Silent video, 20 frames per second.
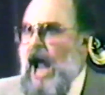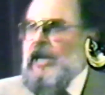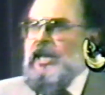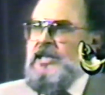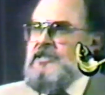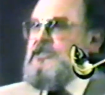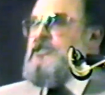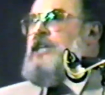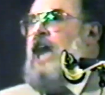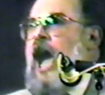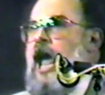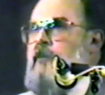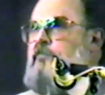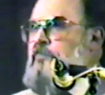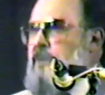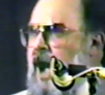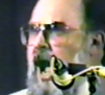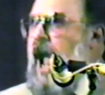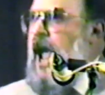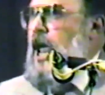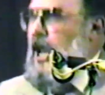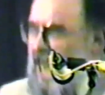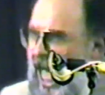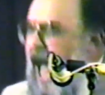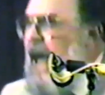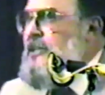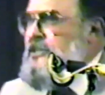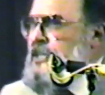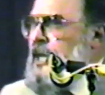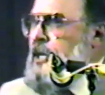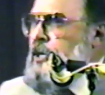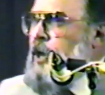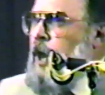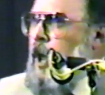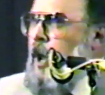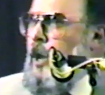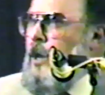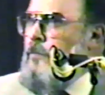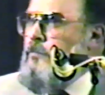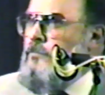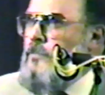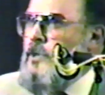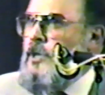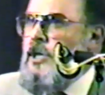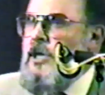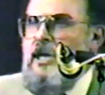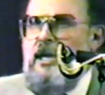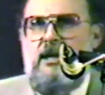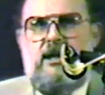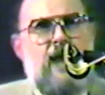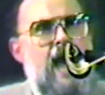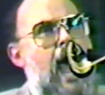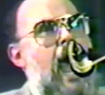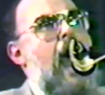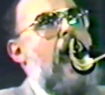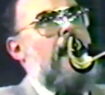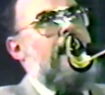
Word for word: is not biological. God